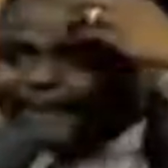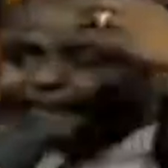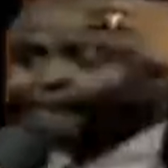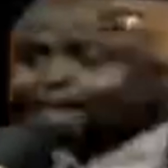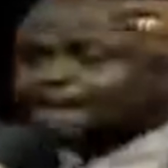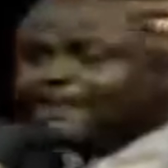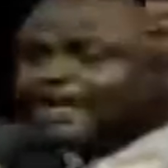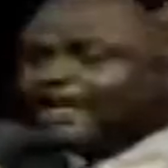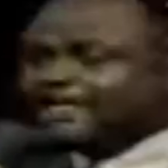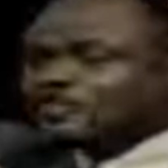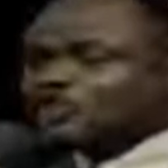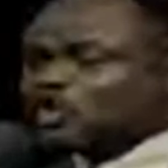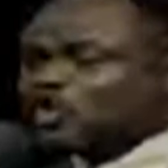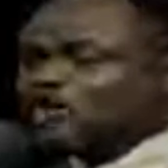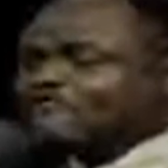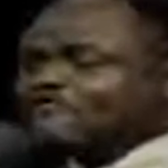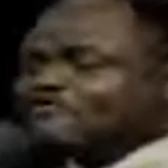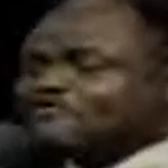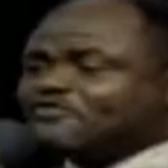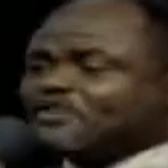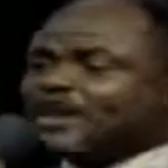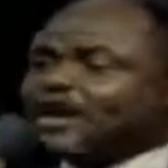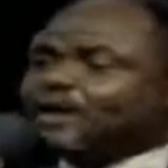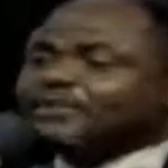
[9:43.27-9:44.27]
and based on
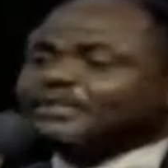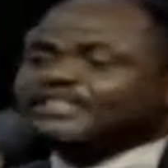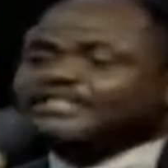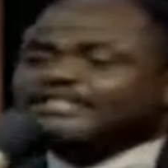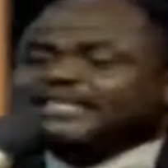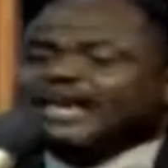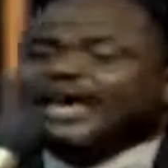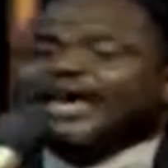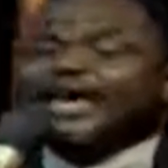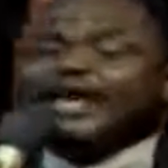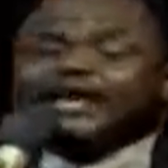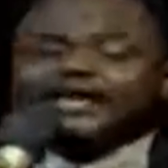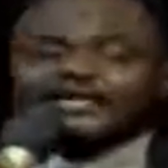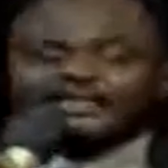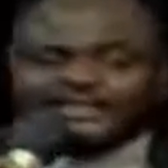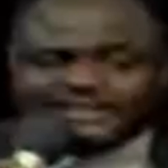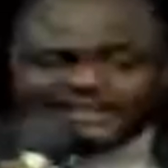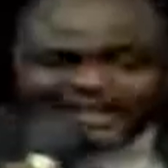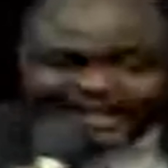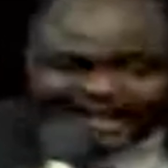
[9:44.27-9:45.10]
fairy tales